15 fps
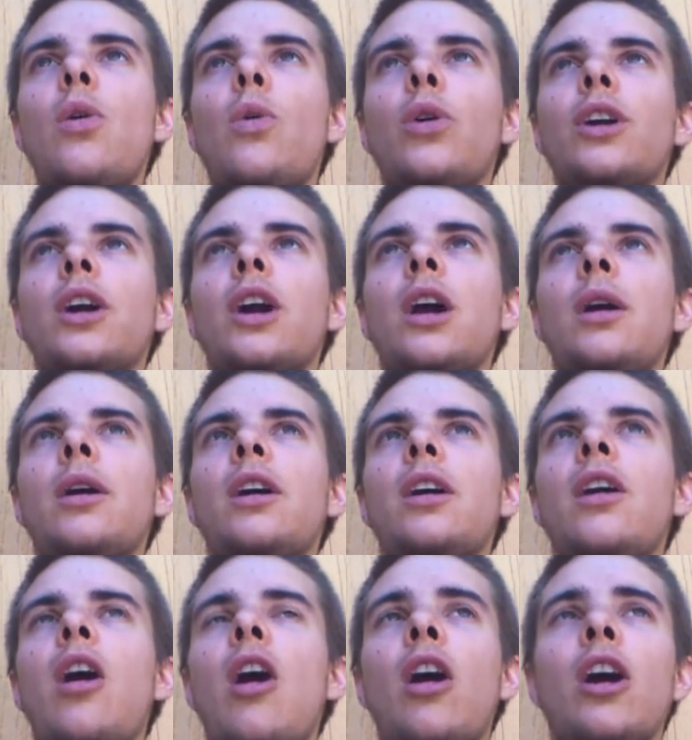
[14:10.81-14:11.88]

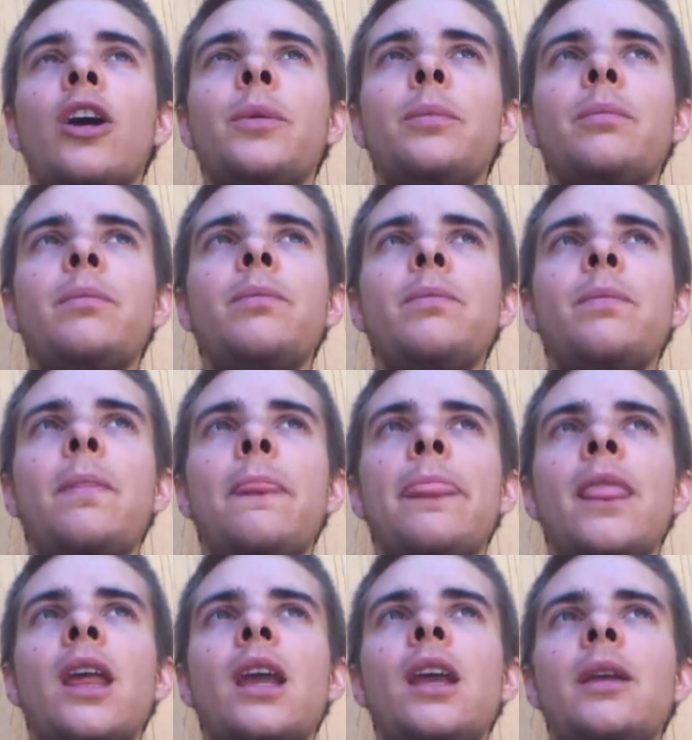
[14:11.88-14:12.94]
harm,
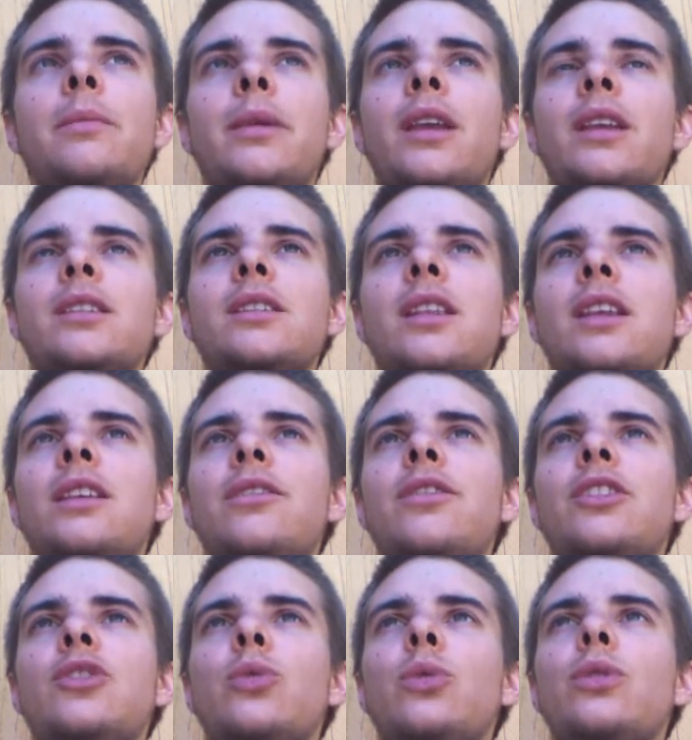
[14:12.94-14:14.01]
because the
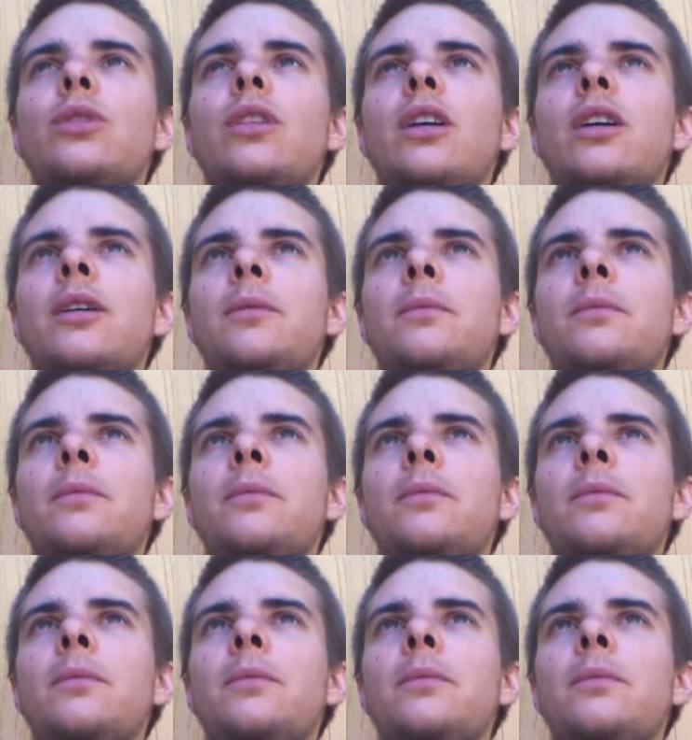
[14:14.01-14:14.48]
individual